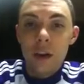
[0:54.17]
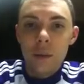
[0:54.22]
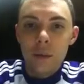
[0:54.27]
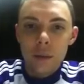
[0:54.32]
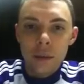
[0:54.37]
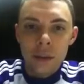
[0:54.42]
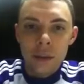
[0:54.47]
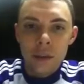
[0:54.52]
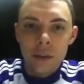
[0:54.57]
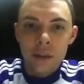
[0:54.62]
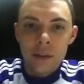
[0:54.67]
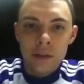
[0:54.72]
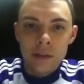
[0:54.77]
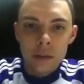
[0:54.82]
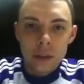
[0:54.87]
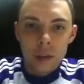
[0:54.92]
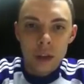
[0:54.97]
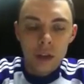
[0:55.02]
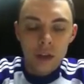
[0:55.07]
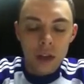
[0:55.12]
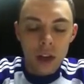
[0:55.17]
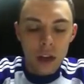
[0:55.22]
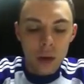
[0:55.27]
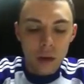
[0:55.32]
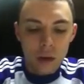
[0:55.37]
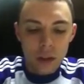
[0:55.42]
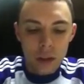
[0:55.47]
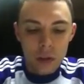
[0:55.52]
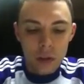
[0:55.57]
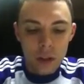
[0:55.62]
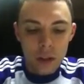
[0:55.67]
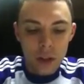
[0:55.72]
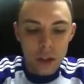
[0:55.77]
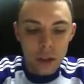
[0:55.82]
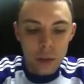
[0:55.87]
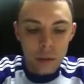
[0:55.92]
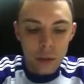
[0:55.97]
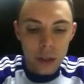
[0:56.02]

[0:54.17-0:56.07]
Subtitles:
up and thought it was no deal.